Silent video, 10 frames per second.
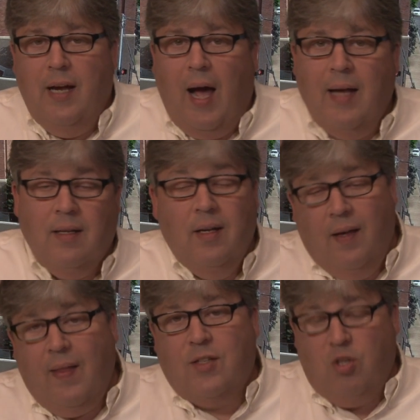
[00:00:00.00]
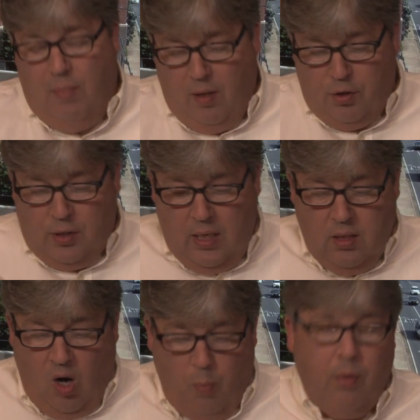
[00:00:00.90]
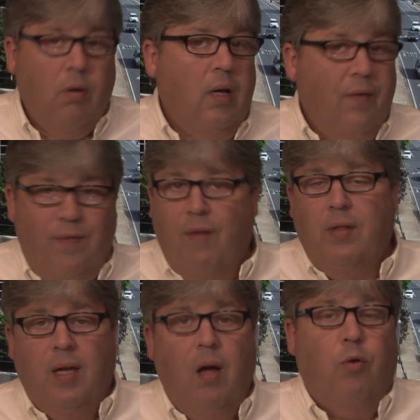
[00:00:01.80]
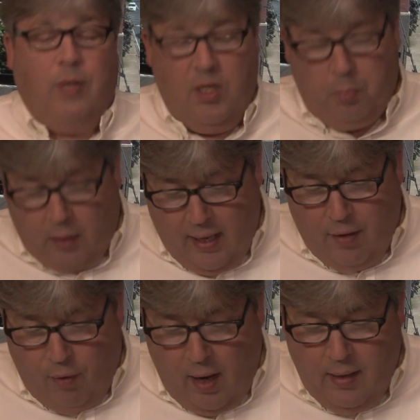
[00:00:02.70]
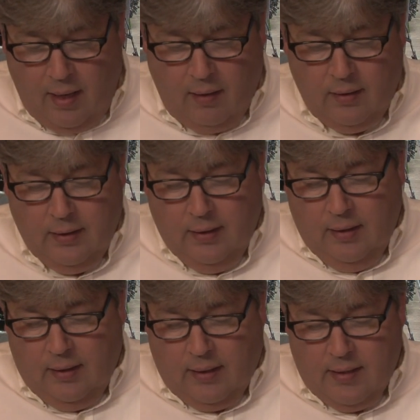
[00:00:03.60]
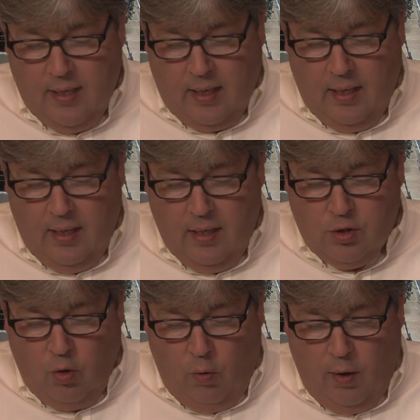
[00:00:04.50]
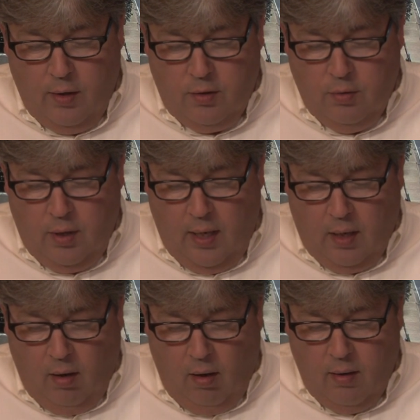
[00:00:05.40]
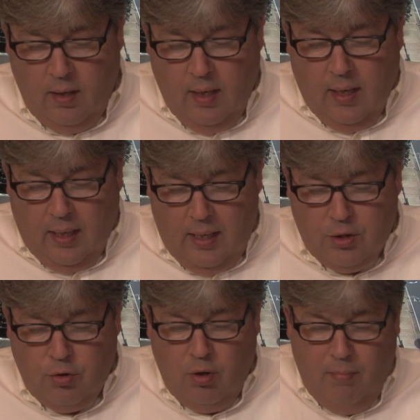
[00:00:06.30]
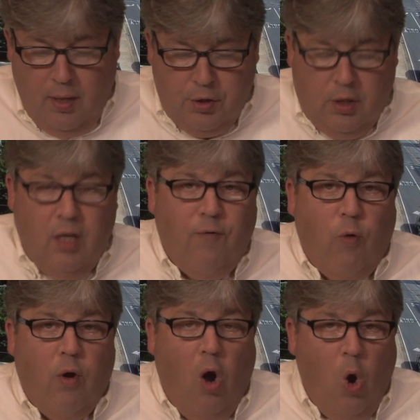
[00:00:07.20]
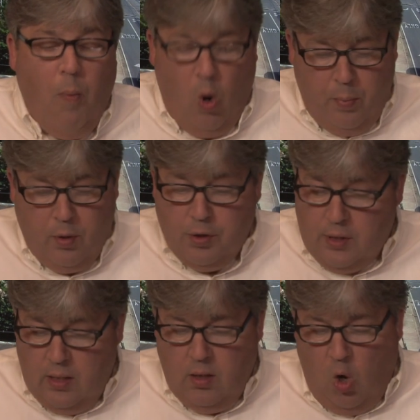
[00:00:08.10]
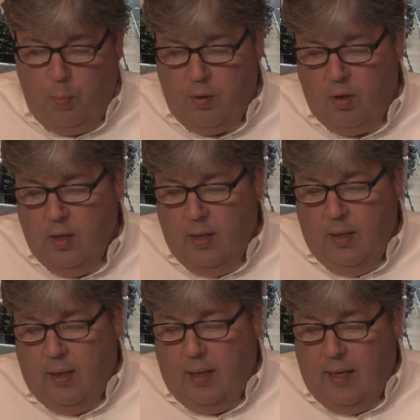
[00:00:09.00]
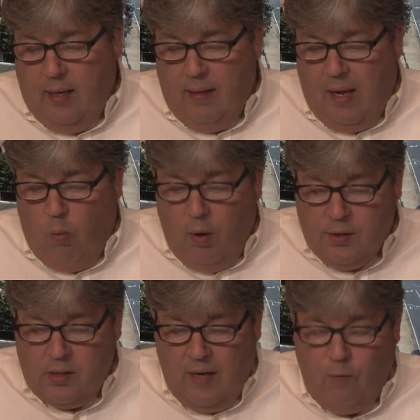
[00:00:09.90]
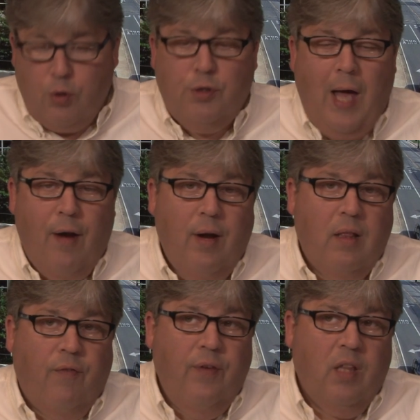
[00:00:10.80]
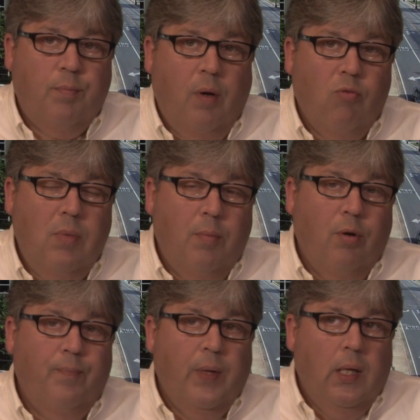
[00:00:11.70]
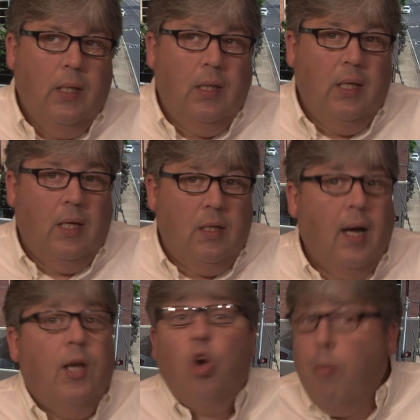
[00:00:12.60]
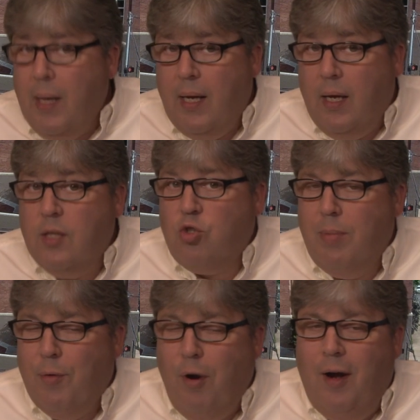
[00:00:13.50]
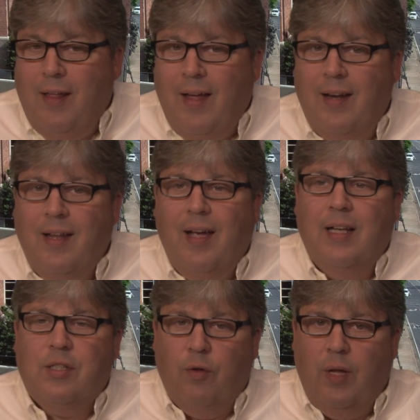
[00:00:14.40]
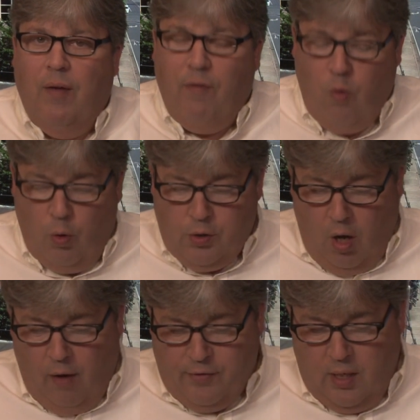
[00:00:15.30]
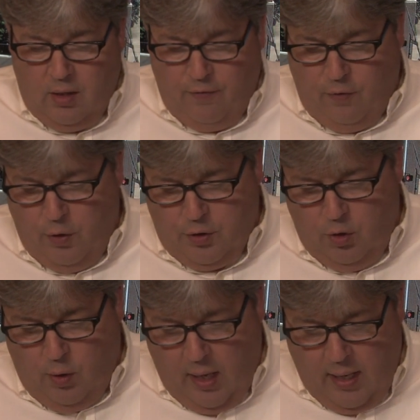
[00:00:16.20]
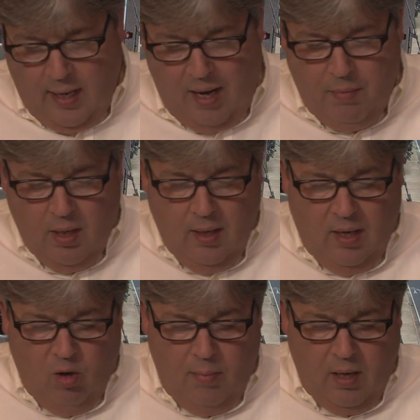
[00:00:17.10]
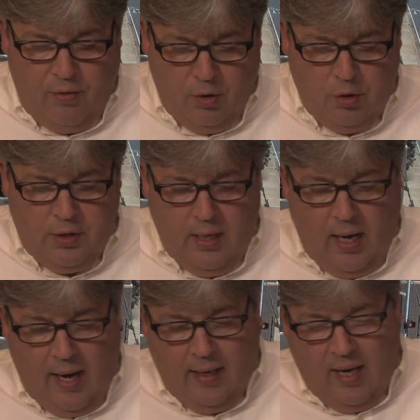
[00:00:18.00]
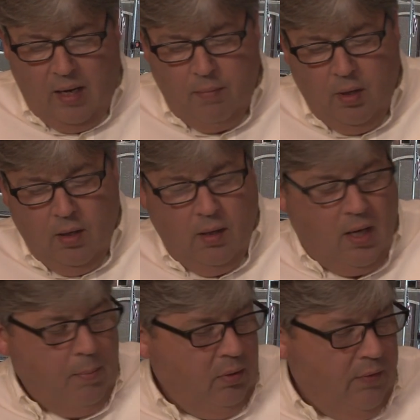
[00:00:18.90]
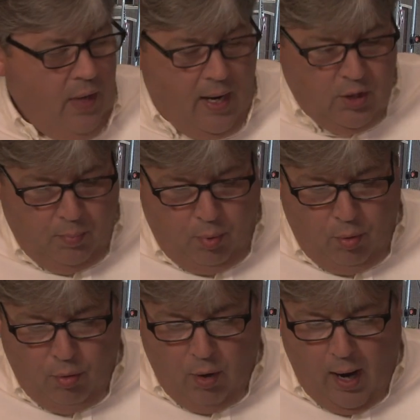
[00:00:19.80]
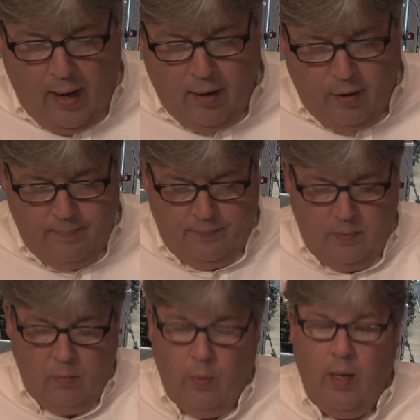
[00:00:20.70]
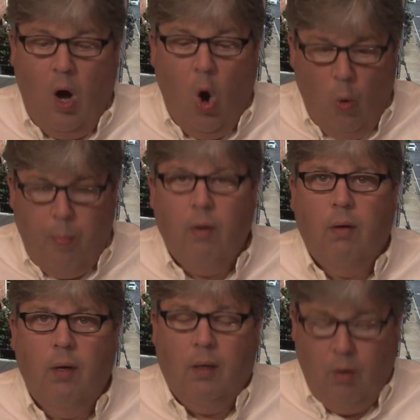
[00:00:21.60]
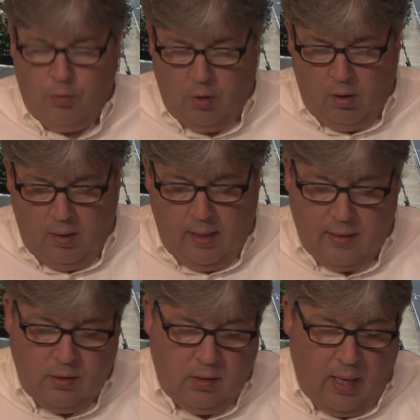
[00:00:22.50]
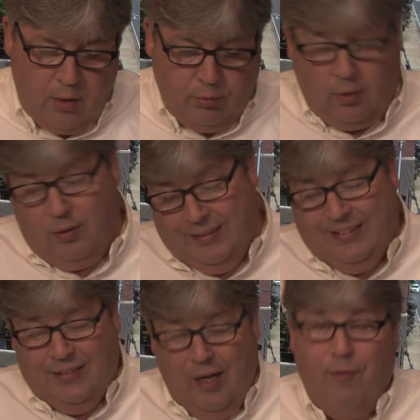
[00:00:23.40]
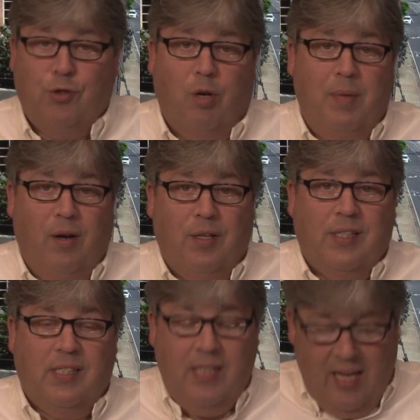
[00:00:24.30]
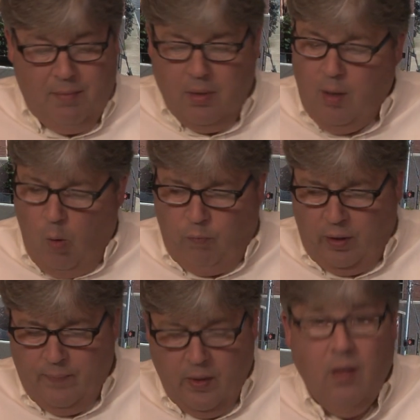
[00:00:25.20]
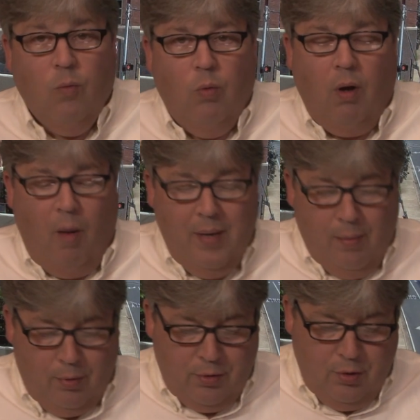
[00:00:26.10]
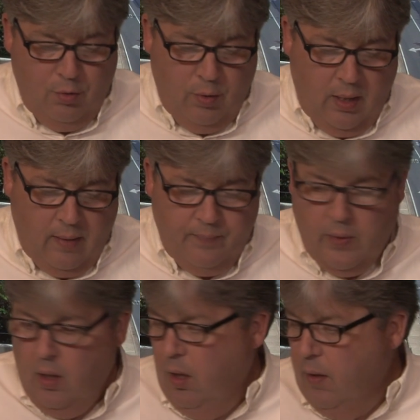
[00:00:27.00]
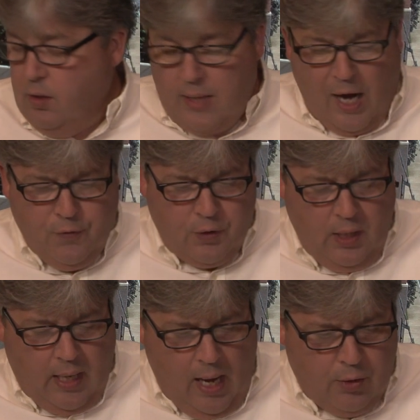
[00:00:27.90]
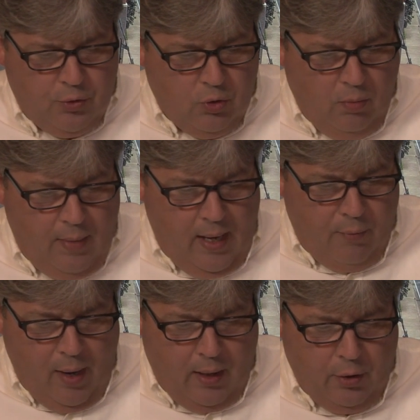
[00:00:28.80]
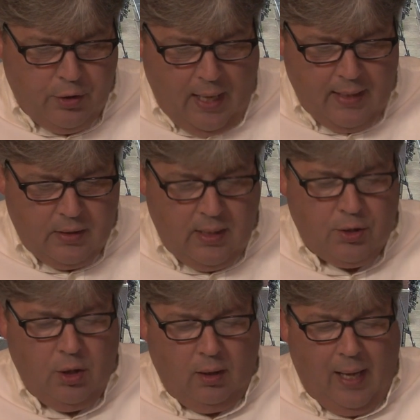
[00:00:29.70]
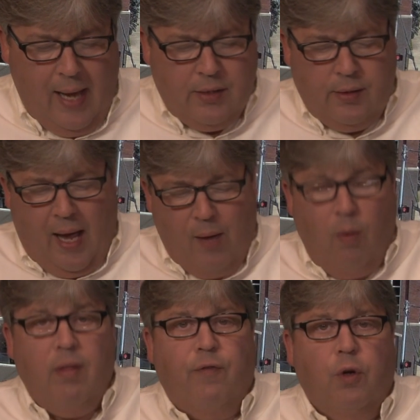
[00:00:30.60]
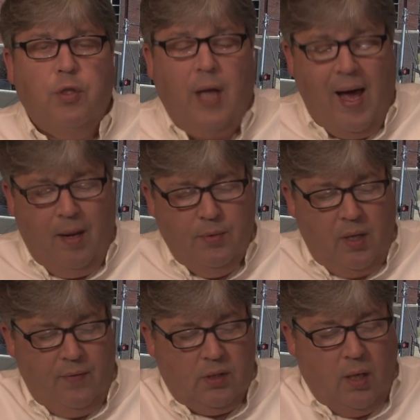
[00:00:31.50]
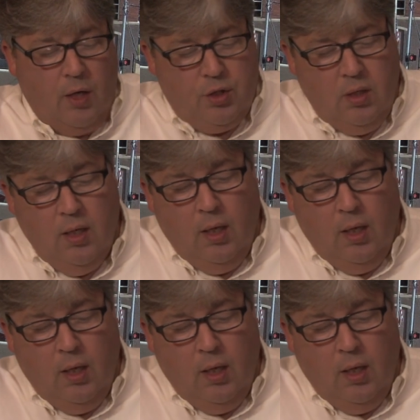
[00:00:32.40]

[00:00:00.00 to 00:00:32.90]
night, and that's going to be their season opener if everything goes as planned right now. Uh, Kentucky is going to take on Eastern Michigan for their home opener, season opener, and that was set for Saturday the 5th, but remember, the Kentucky Derby is going to be running that day, so they have, of course, offset the first UK game. It will be a Thursday night game a couple of nights prior, we hope it goes on as scheduled. None of us are going to be there to see it, but hopefully we'll all be able to tune in. The Salyersville City Council met in regular session last night. One of the first items of discussion,